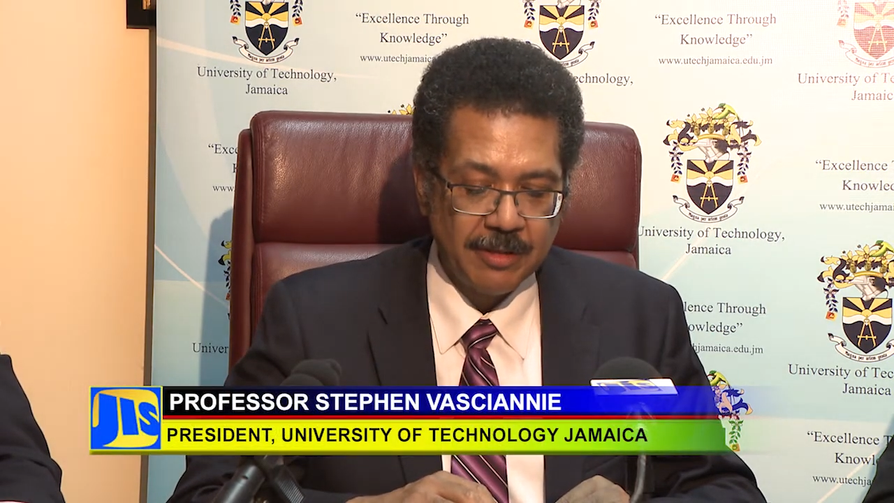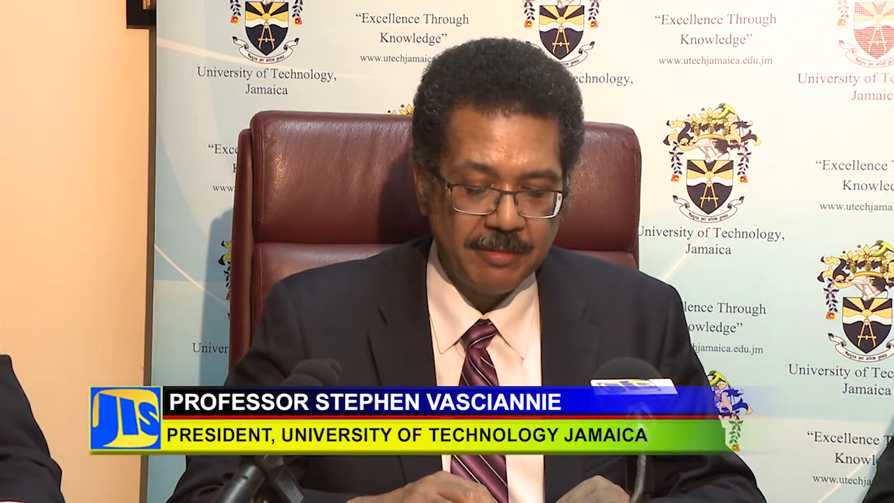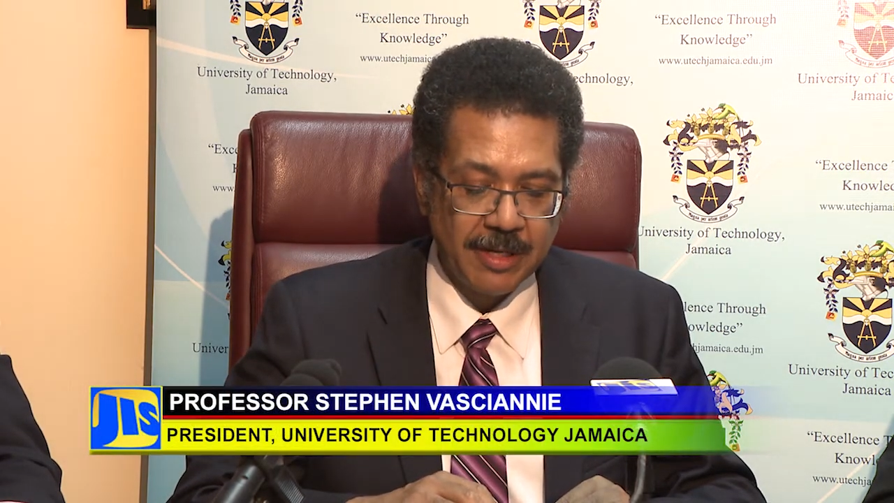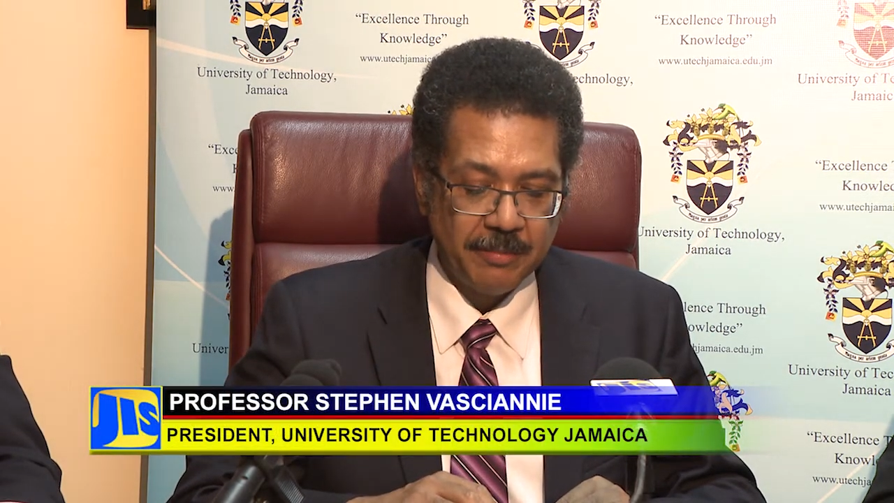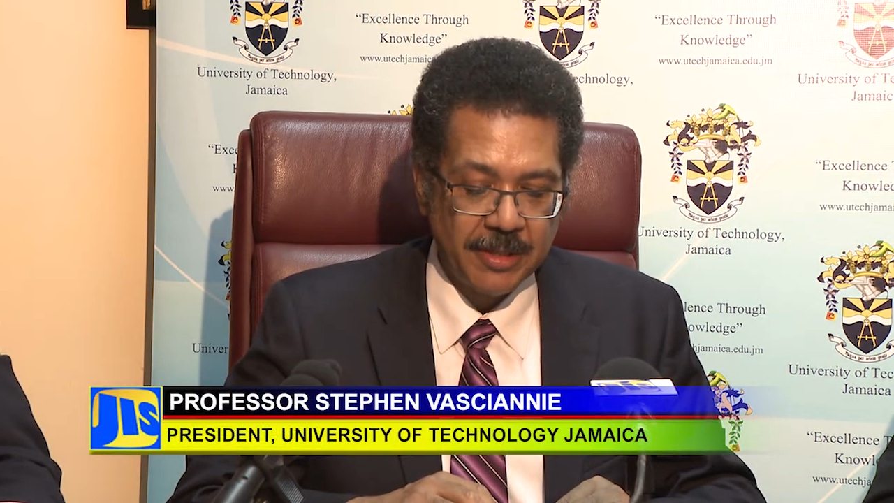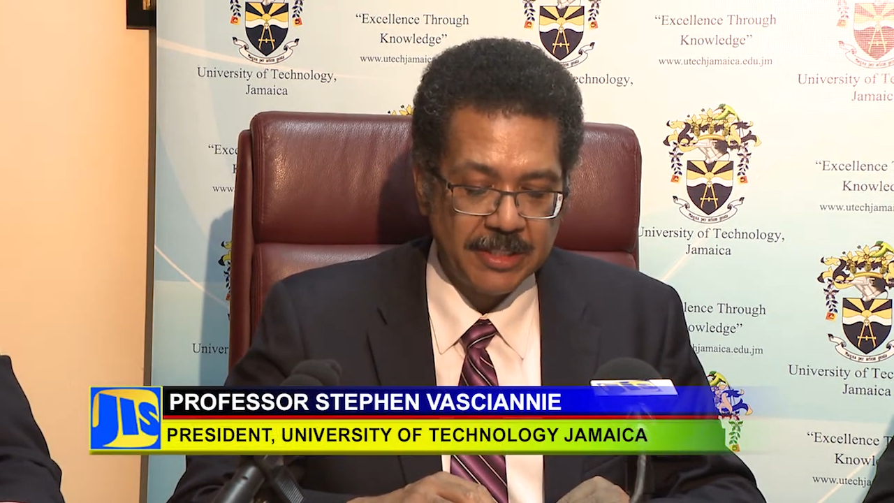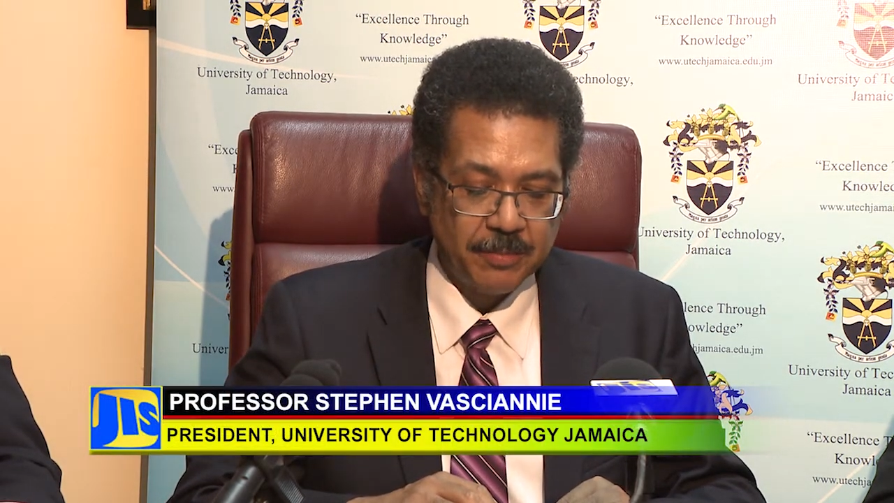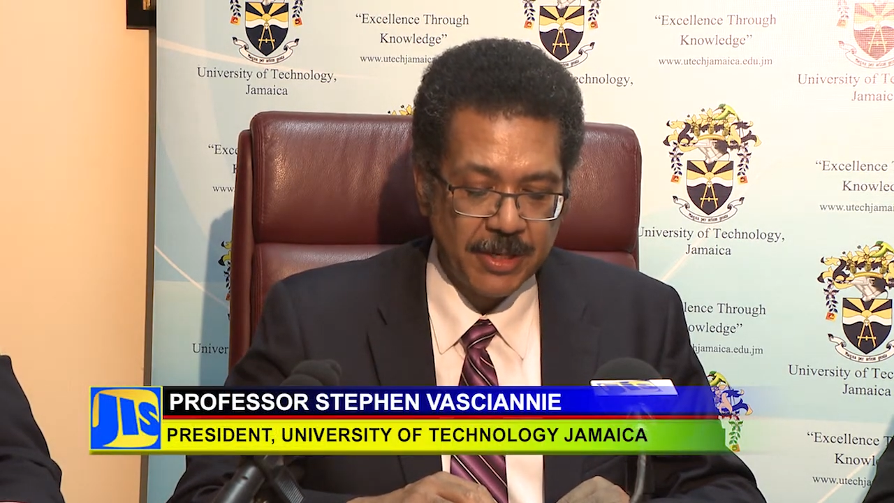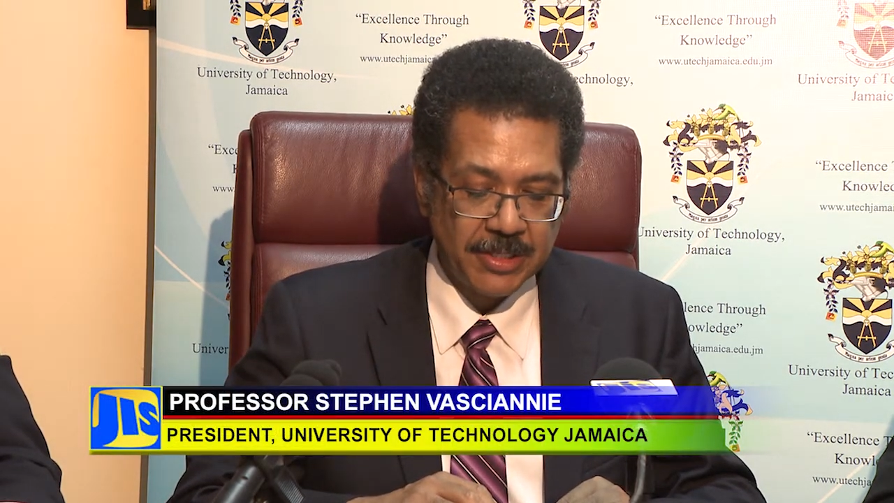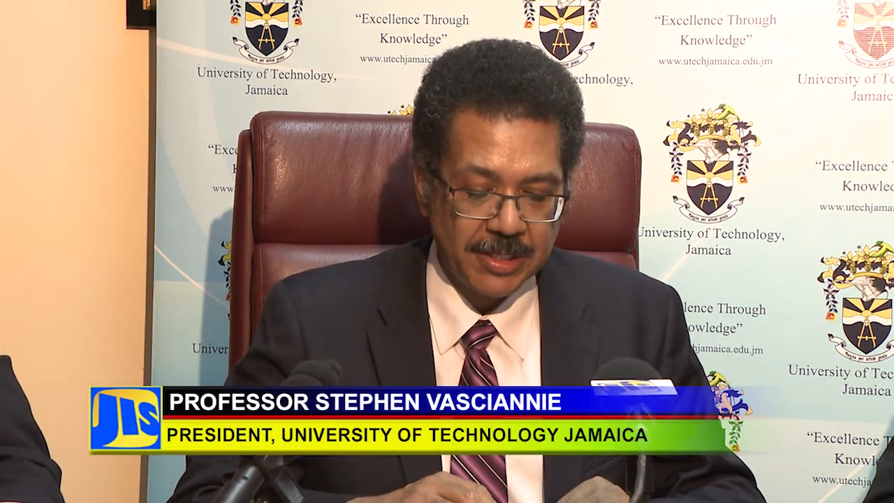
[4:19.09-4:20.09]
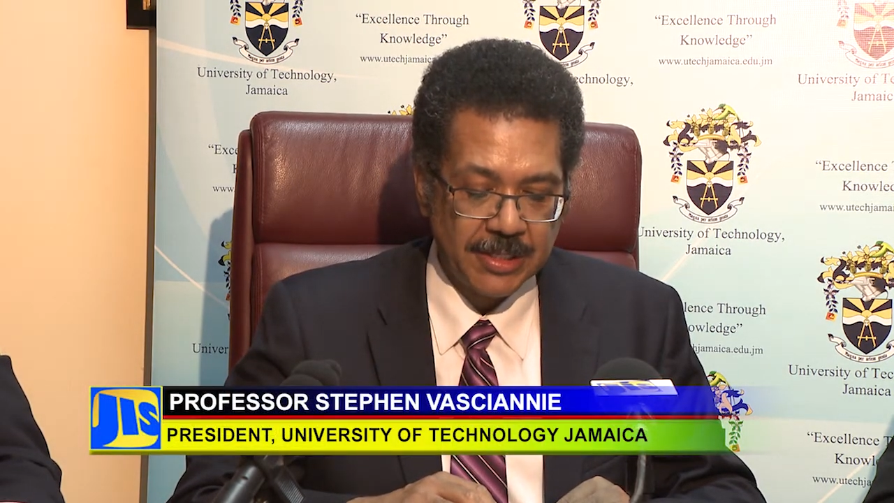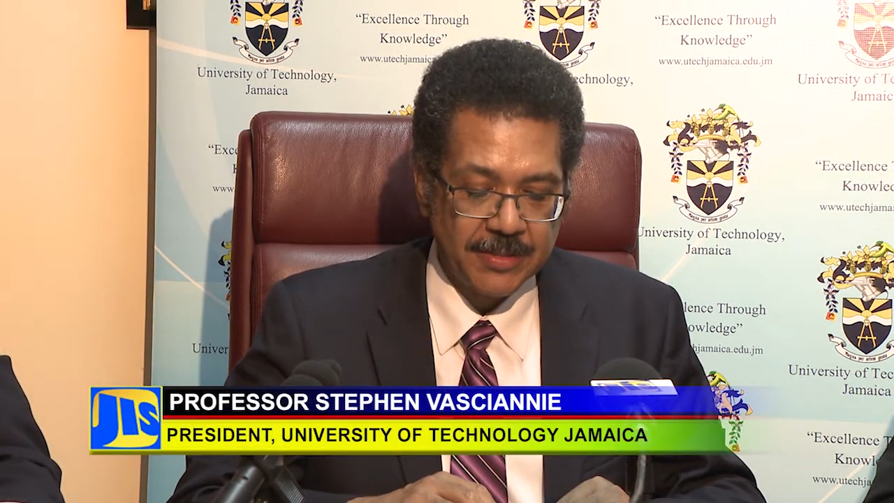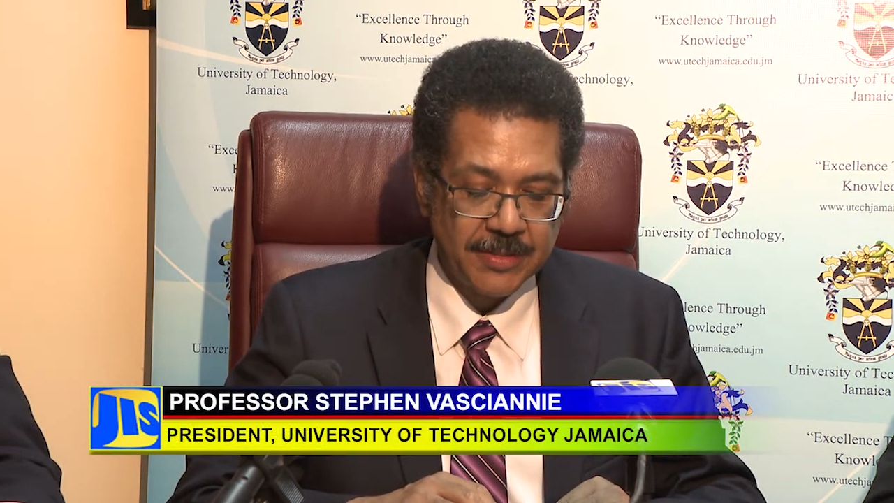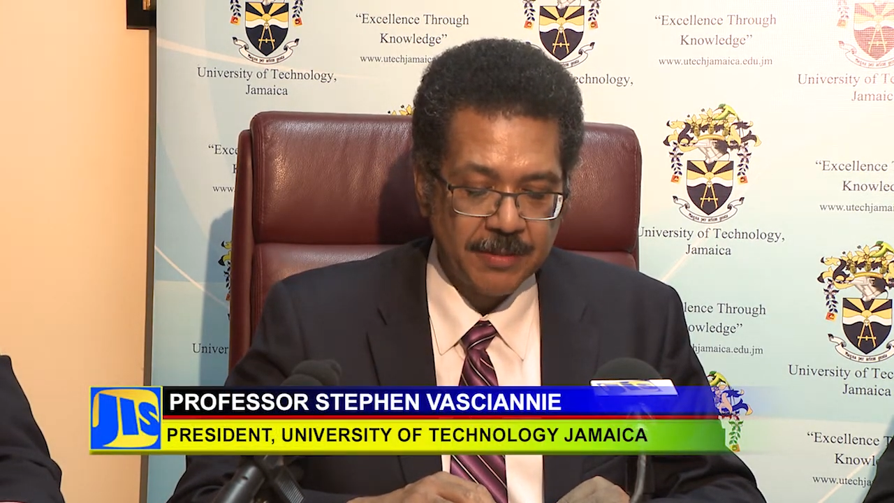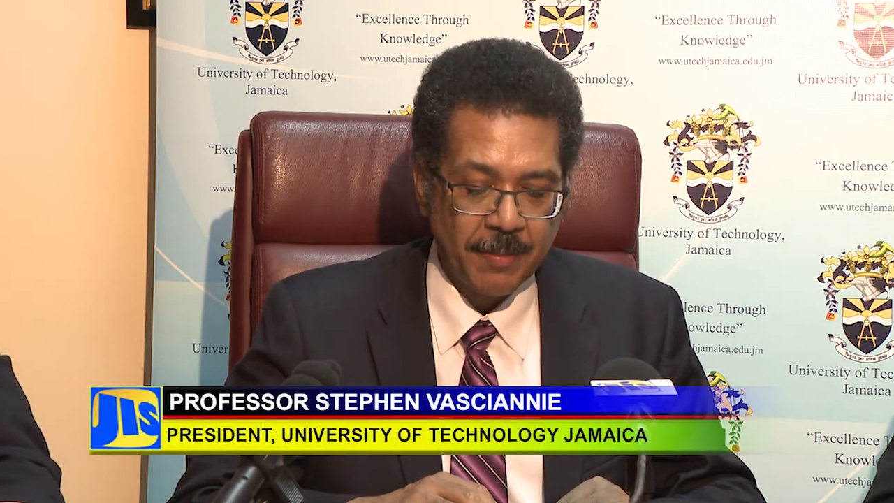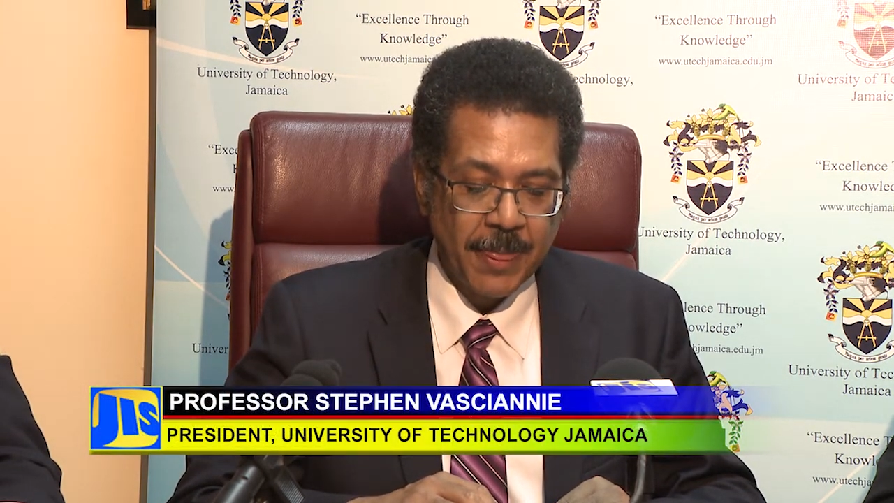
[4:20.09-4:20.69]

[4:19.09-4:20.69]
development specialists,